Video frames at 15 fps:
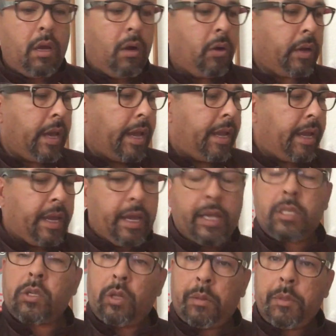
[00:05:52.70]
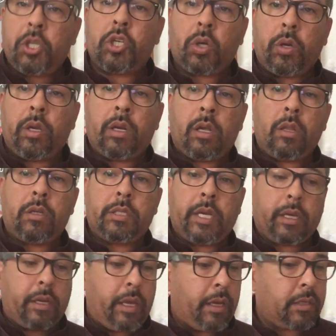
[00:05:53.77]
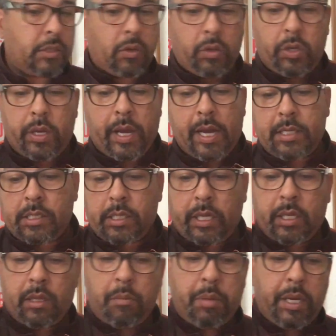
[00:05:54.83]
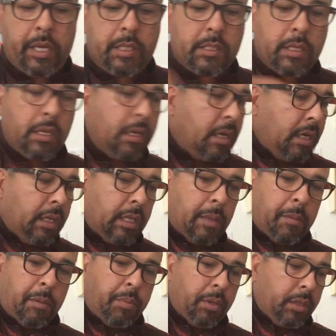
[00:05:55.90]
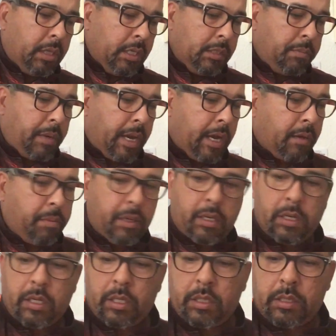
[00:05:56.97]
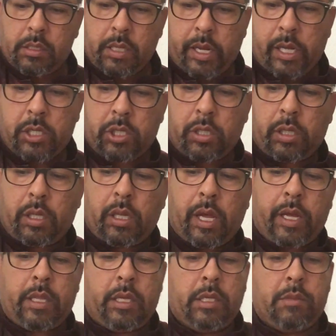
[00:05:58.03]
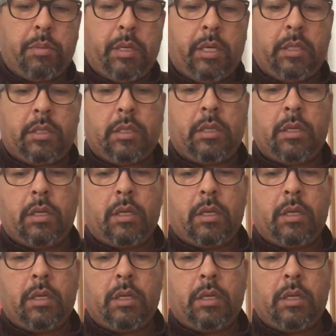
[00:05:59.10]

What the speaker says: Okay, and so let me show you another technique. So you guys seen the beads. Let me put these back because I actually like these beads.